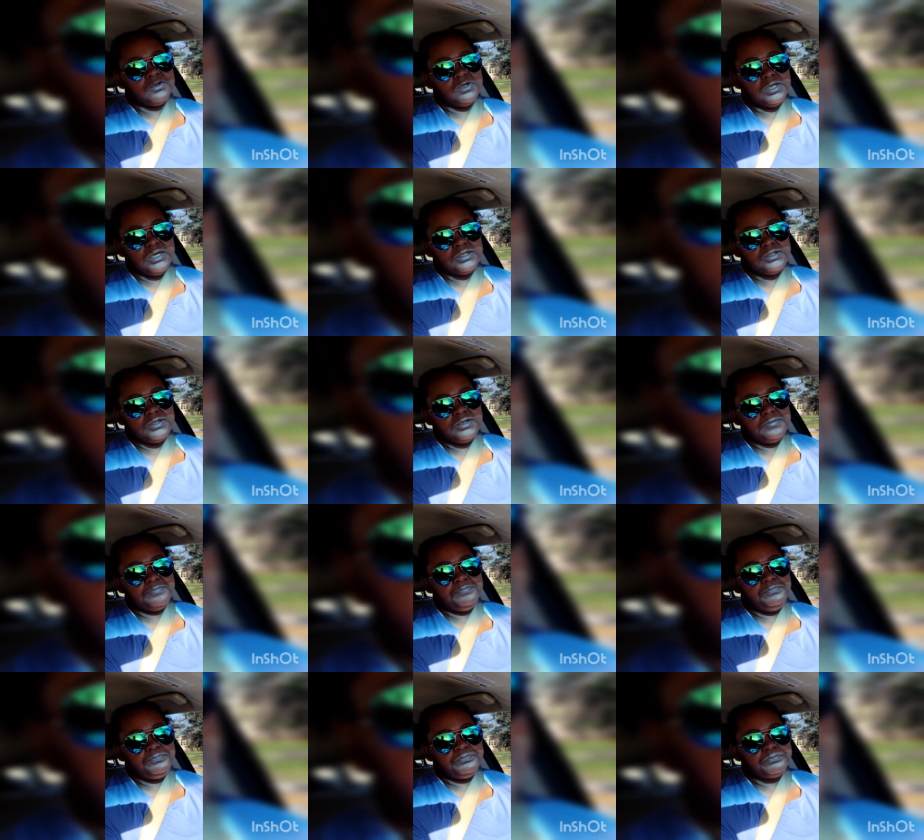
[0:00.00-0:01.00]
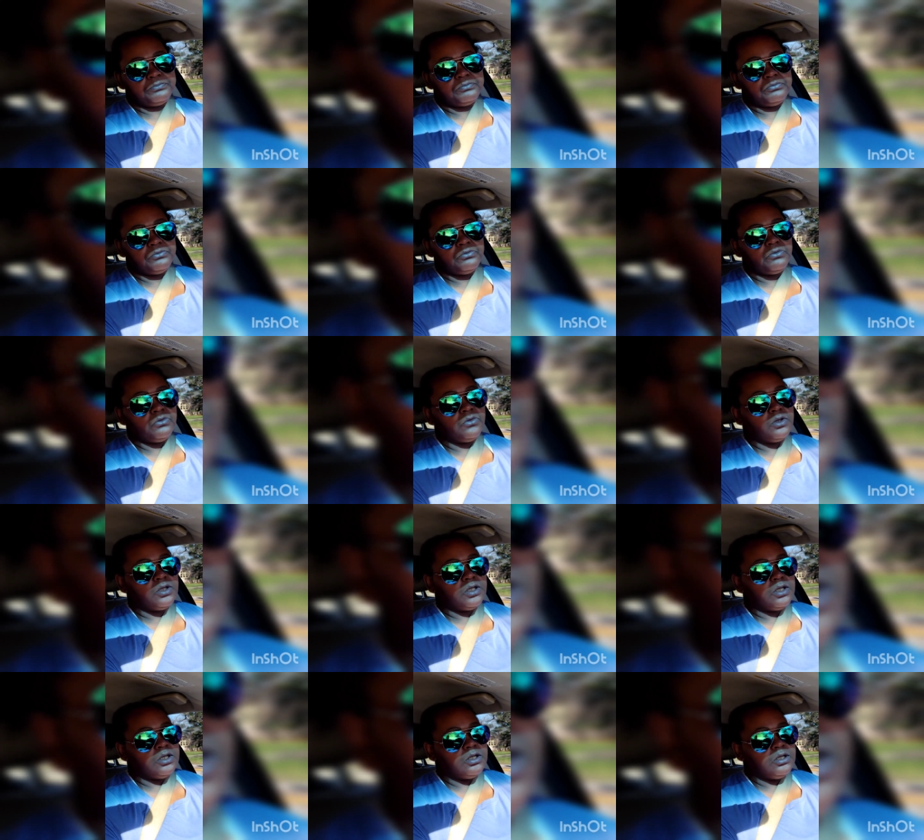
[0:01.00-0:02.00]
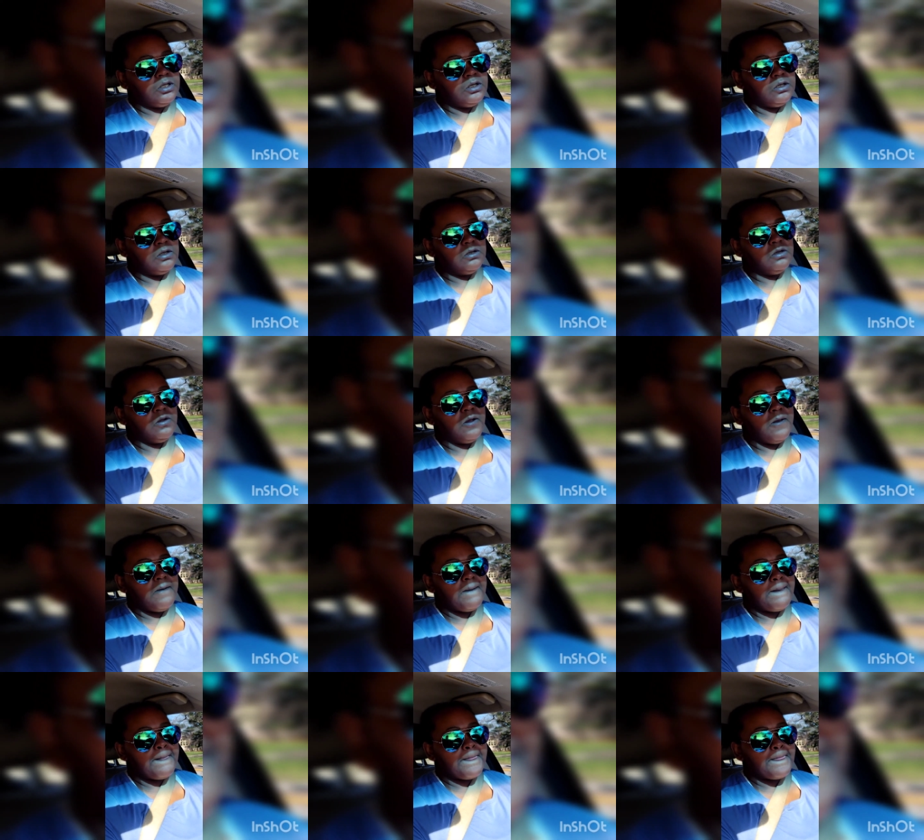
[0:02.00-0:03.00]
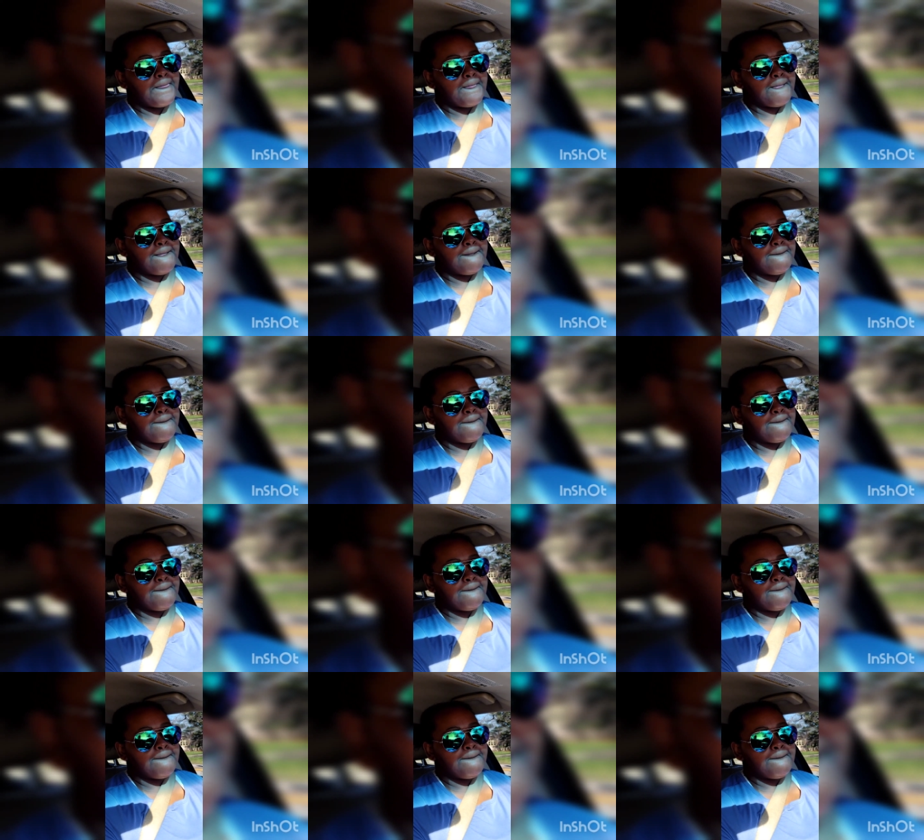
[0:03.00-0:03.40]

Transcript: there like that. Unbelievable. Mike, are you